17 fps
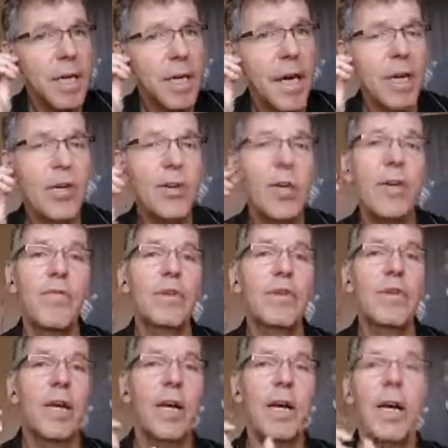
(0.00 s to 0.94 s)
I could
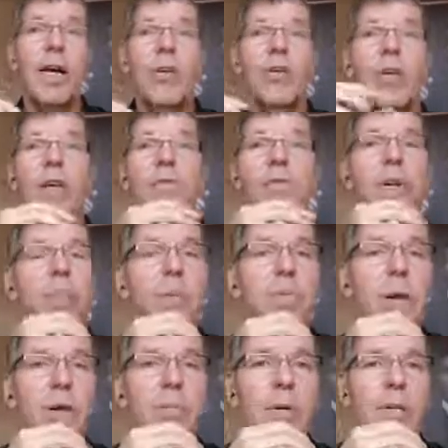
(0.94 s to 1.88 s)
even
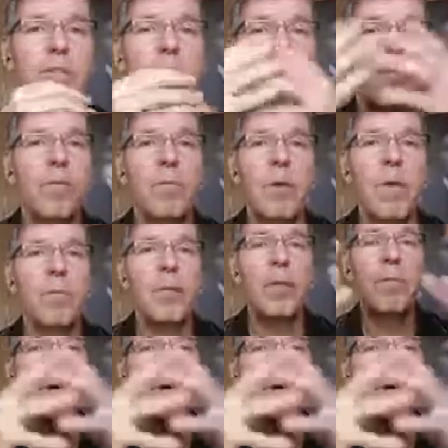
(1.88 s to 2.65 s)
unplug myself, and maybe